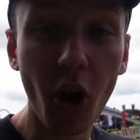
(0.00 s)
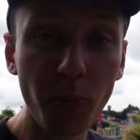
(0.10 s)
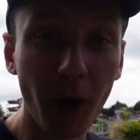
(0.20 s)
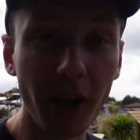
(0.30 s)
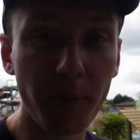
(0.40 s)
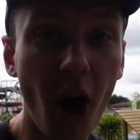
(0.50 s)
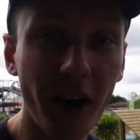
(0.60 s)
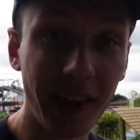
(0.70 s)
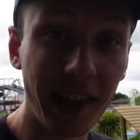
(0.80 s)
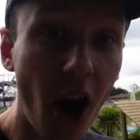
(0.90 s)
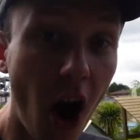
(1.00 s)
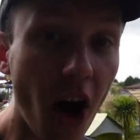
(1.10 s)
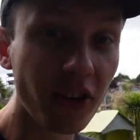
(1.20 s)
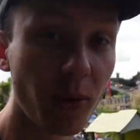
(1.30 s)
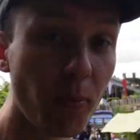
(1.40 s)
told by the park that there
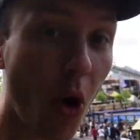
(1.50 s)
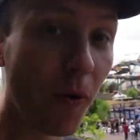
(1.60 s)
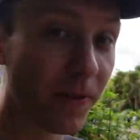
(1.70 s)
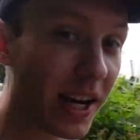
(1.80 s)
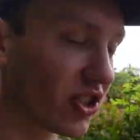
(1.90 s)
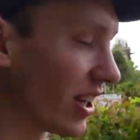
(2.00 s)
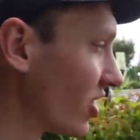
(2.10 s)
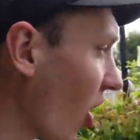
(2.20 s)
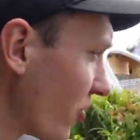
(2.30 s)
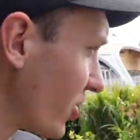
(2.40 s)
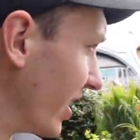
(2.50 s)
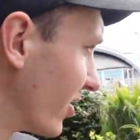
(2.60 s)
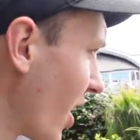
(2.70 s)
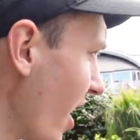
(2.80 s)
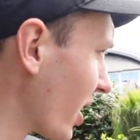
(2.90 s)
are some more finishing
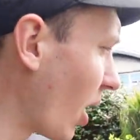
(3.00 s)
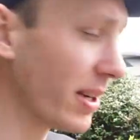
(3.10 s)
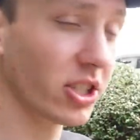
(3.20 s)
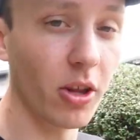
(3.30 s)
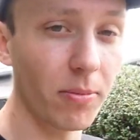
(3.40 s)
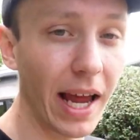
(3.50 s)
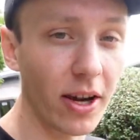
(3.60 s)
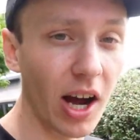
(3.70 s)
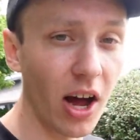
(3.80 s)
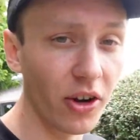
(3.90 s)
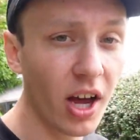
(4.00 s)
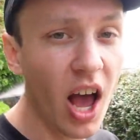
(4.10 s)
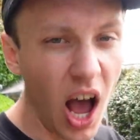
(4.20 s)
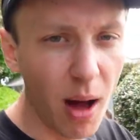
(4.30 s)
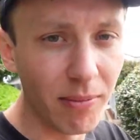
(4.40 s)
touches coming to the playground
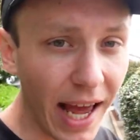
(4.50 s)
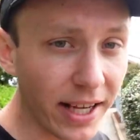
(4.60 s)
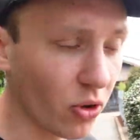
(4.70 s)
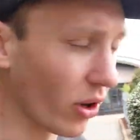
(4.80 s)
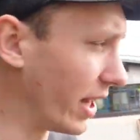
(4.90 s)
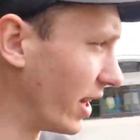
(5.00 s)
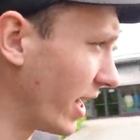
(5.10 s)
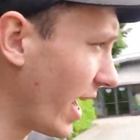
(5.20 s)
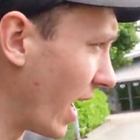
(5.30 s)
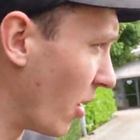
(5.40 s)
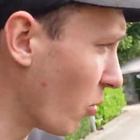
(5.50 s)
later on in the year.